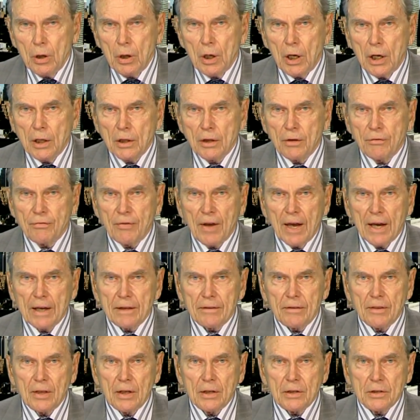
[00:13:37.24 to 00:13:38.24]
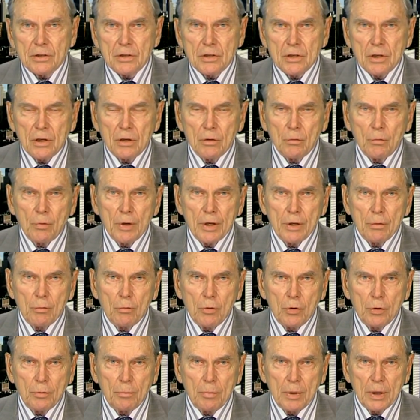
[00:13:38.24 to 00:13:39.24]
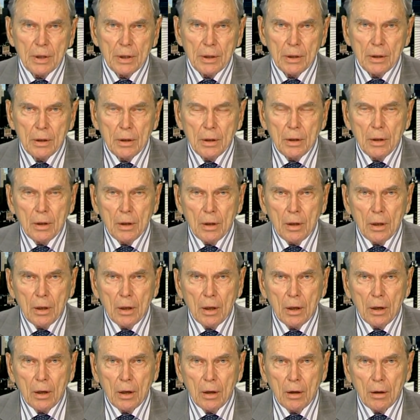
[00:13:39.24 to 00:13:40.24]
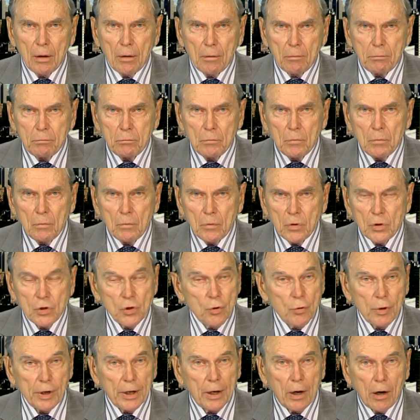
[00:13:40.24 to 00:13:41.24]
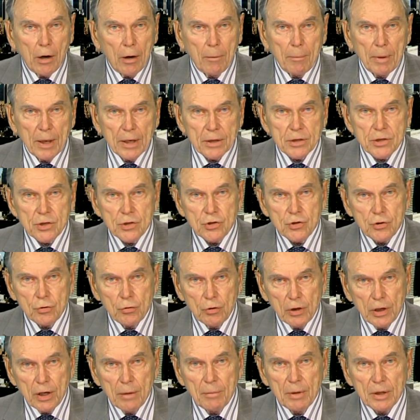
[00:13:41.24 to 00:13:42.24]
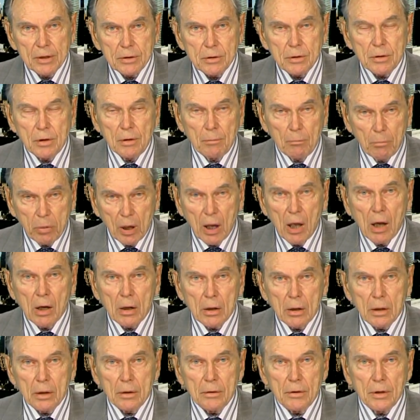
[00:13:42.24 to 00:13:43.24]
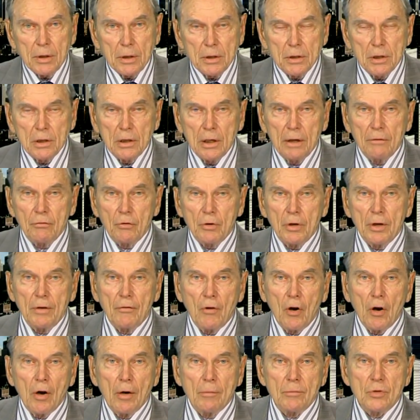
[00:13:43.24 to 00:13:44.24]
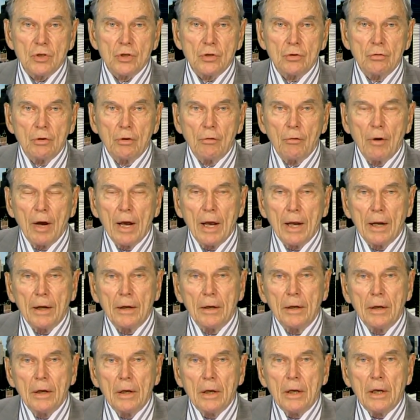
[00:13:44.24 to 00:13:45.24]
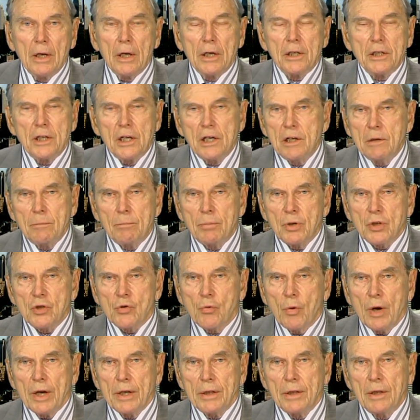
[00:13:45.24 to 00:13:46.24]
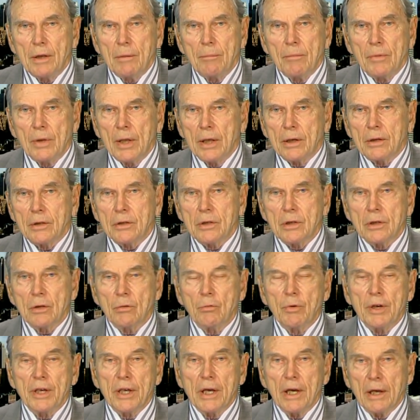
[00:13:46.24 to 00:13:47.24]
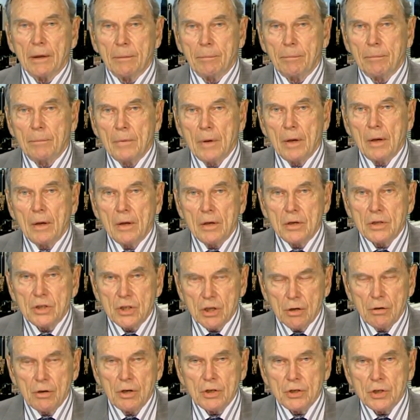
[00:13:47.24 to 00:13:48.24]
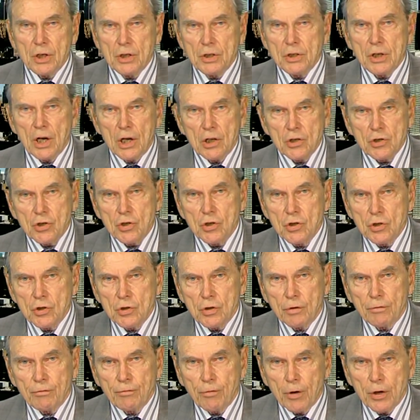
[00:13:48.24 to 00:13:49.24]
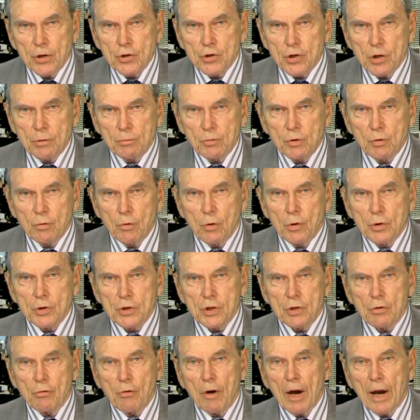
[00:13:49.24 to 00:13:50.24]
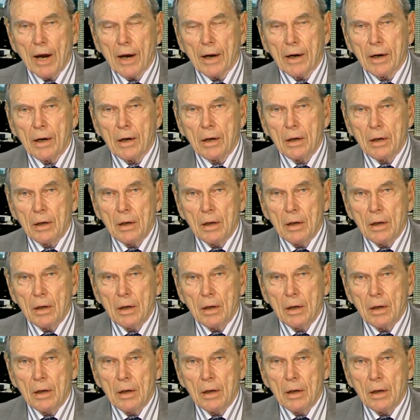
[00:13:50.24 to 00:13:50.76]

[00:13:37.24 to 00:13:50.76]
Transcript: and the fact that uh, we would be uh, doing our best to limit and block the delivery of arms to Iran didn't persuade them that uh, we had serious intentions of friendship towards Iraq.